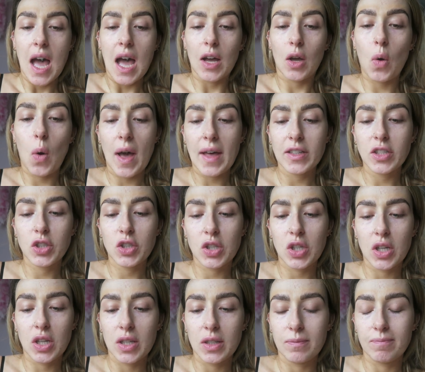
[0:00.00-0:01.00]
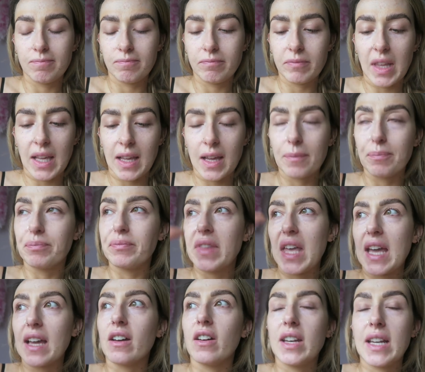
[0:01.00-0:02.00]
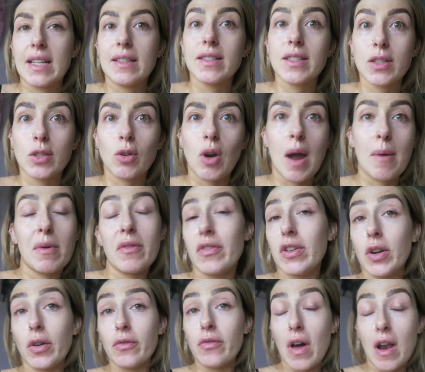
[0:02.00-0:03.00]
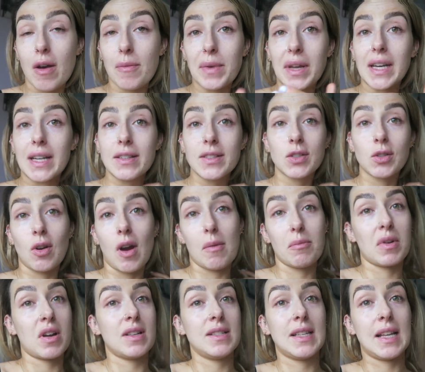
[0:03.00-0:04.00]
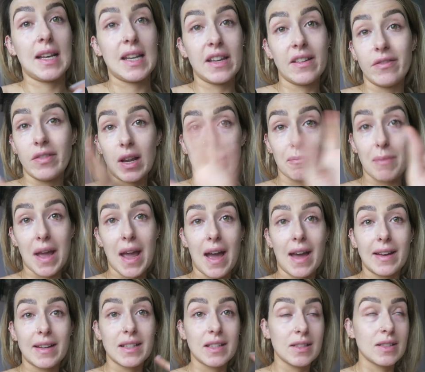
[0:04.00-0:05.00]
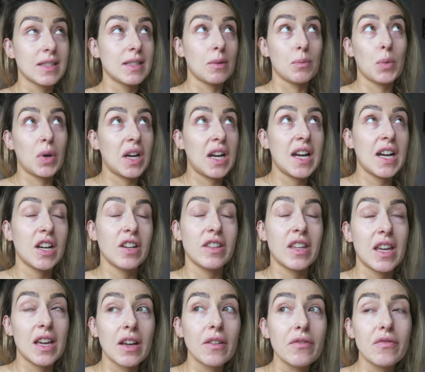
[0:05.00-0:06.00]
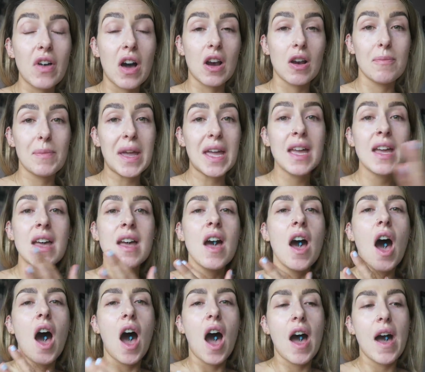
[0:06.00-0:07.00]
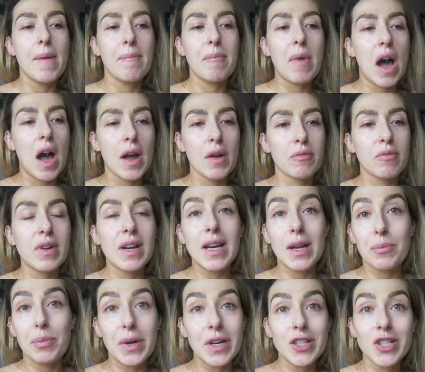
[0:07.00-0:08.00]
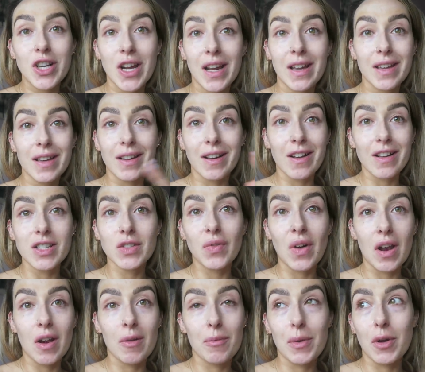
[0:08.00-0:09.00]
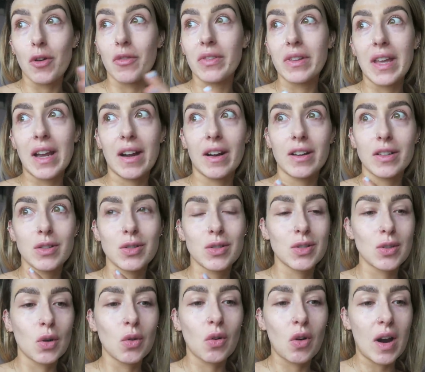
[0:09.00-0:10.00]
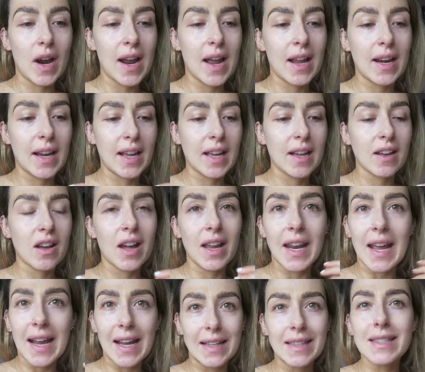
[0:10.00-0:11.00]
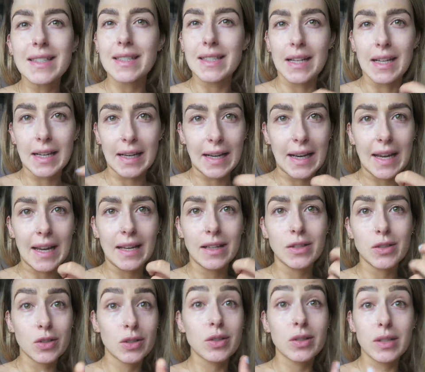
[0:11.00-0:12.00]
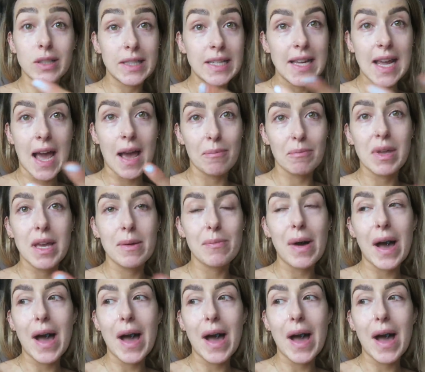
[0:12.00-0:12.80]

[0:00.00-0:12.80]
a question, like a thing on Instagram. If you don't follow me on Instagram, guys, I'll leave like my handle somewhere here that you can follow me. Um, I really appreciate you guys following me over there. It's so great and I can kind of instantly DM me